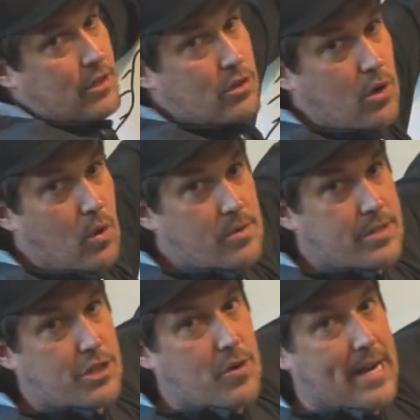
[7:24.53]
your goal is
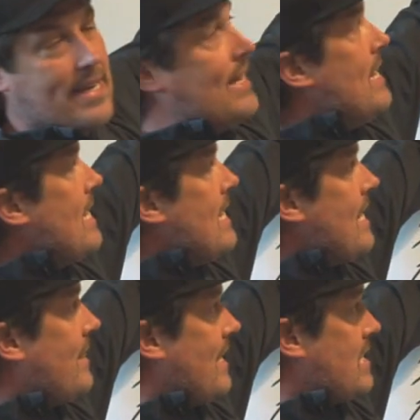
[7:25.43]
to try to
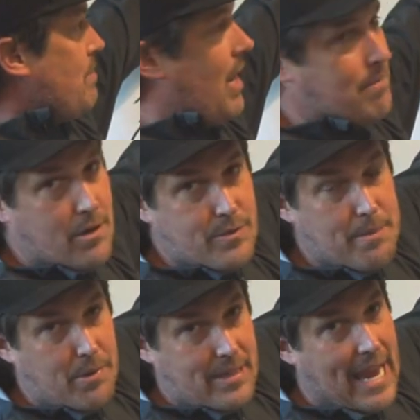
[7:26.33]
hit that spot. Most
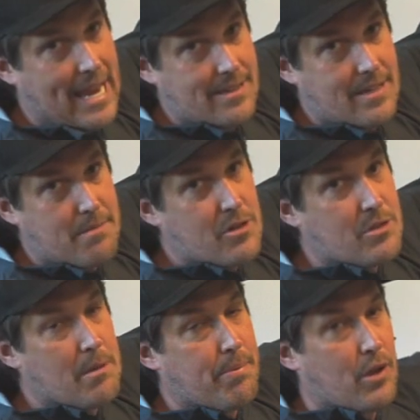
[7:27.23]
people can't. And
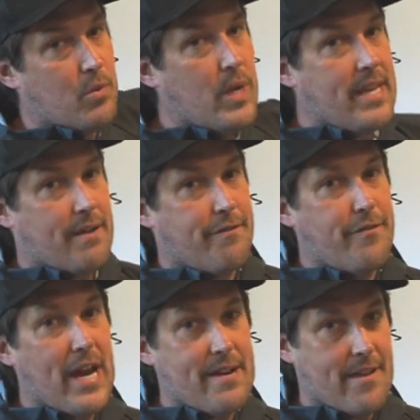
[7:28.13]
most people are really
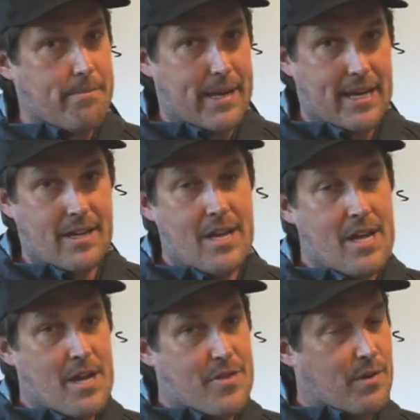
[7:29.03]
afraid of that bank.
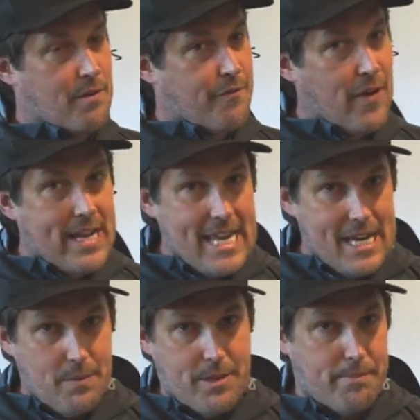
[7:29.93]
They're afraid to
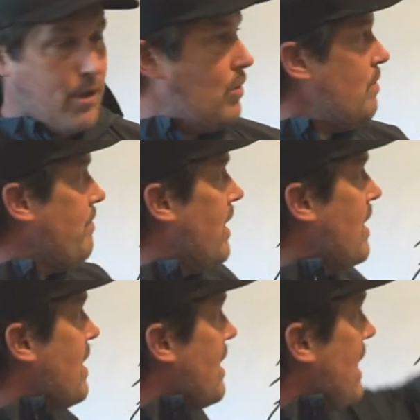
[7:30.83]
hit it with the boat.
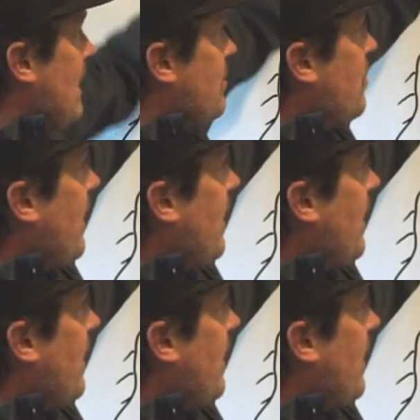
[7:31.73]
And so